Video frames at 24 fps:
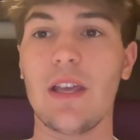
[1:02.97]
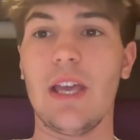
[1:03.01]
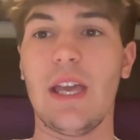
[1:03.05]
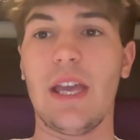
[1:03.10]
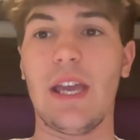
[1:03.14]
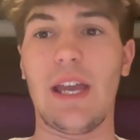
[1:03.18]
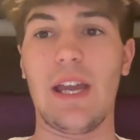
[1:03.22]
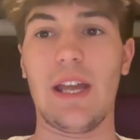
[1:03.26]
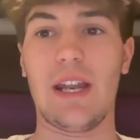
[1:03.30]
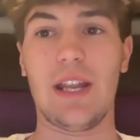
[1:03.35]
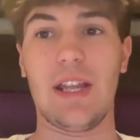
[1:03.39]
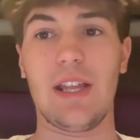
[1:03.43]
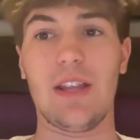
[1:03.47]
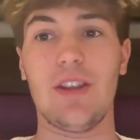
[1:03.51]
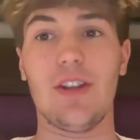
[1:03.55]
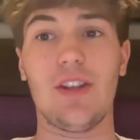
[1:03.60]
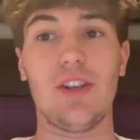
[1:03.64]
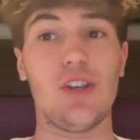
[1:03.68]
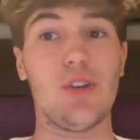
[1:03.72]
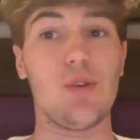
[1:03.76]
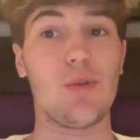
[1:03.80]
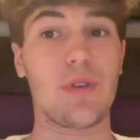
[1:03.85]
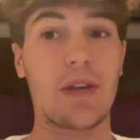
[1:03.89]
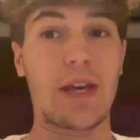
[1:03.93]
And in
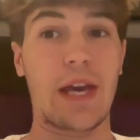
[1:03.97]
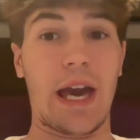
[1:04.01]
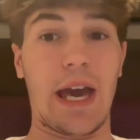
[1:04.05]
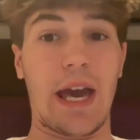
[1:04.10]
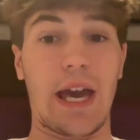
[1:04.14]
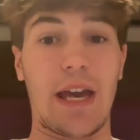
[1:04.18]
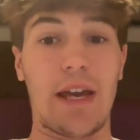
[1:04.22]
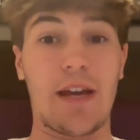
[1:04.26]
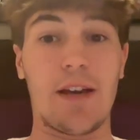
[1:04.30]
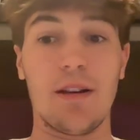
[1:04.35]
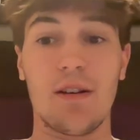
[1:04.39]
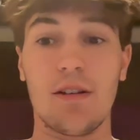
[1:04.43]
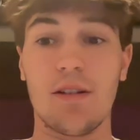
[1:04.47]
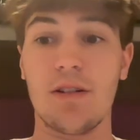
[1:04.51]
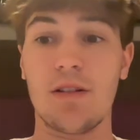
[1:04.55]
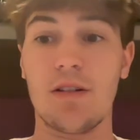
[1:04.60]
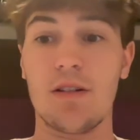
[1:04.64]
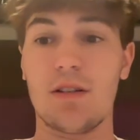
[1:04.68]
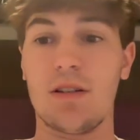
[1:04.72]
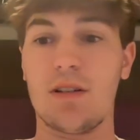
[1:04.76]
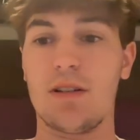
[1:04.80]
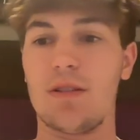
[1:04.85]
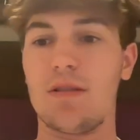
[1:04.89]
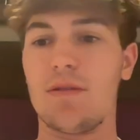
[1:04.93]
the UK,
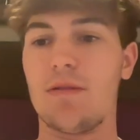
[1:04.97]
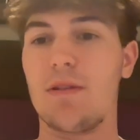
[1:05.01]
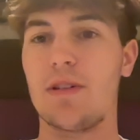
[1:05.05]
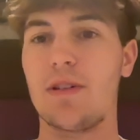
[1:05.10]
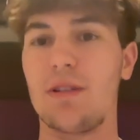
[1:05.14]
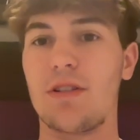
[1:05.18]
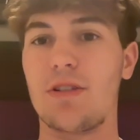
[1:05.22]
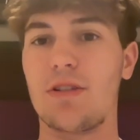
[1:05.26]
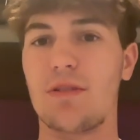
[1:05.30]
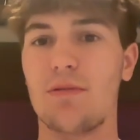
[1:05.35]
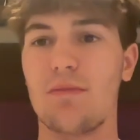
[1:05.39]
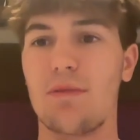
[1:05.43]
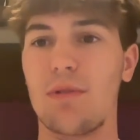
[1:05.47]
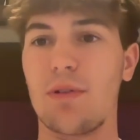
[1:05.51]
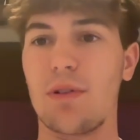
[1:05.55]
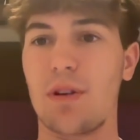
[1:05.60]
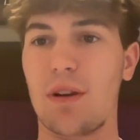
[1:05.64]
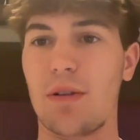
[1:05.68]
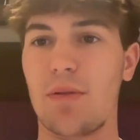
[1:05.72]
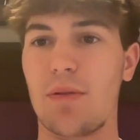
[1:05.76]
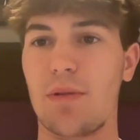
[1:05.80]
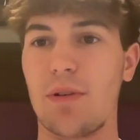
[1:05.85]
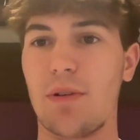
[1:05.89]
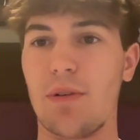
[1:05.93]
just
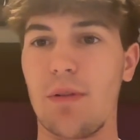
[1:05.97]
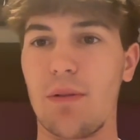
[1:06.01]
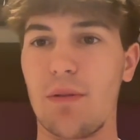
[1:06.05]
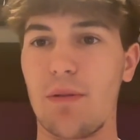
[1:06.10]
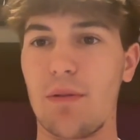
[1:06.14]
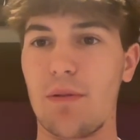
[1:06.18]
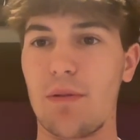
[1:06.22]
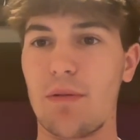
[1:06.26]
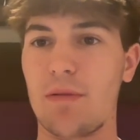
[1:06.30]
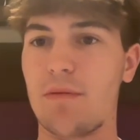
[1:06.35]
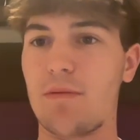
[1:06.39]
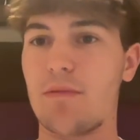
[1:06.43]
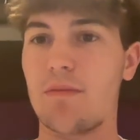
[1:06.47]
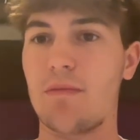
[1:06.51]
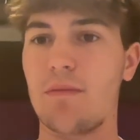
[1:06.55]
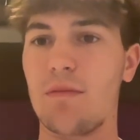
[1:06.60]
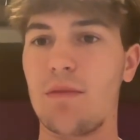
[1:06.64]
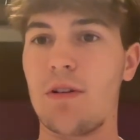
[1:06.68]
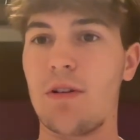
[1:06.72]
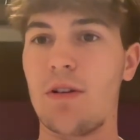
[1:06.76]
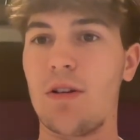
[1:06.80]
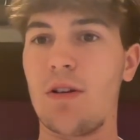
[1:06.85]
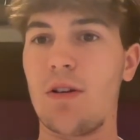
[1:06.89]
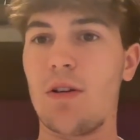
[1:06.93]
read
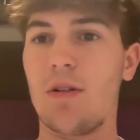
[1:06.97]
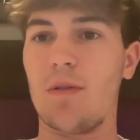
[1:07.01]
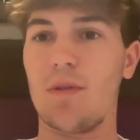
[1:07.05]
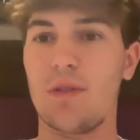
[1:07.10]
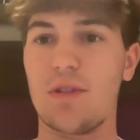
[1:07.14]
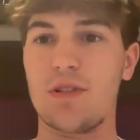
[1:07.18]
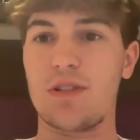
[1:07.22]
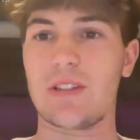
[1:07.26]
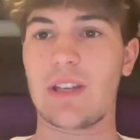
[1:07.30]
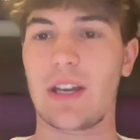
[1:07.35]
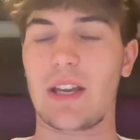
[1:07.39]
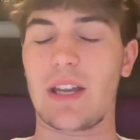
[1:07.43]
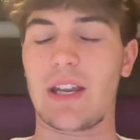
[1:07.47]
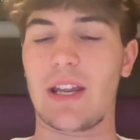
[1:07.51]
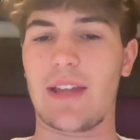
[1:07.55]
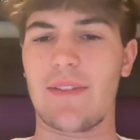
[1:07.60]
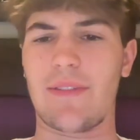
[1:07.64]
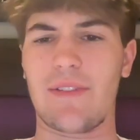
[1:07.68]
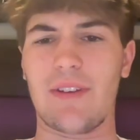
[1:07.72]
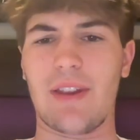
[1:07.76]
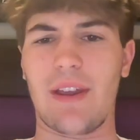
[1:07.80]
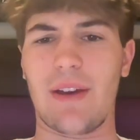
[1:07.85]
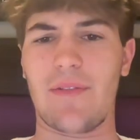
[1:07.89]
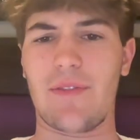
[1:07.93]
one second. I have
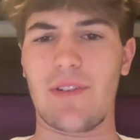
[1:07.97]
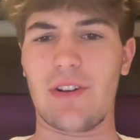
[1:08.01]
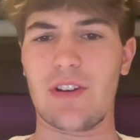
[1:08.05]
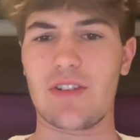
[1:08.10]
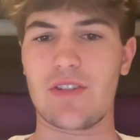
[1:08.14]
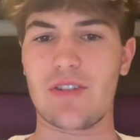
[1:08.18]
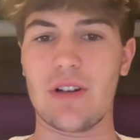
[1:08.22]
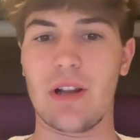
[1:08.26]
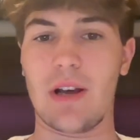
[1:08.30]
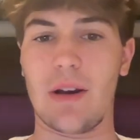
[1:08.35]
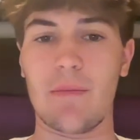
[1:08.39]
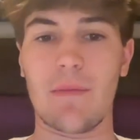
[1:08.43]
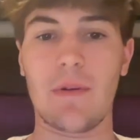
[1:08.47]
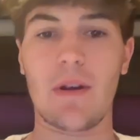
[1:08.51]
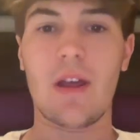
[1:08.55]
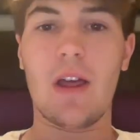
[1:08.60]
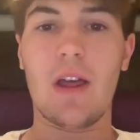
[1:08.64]
the definition up.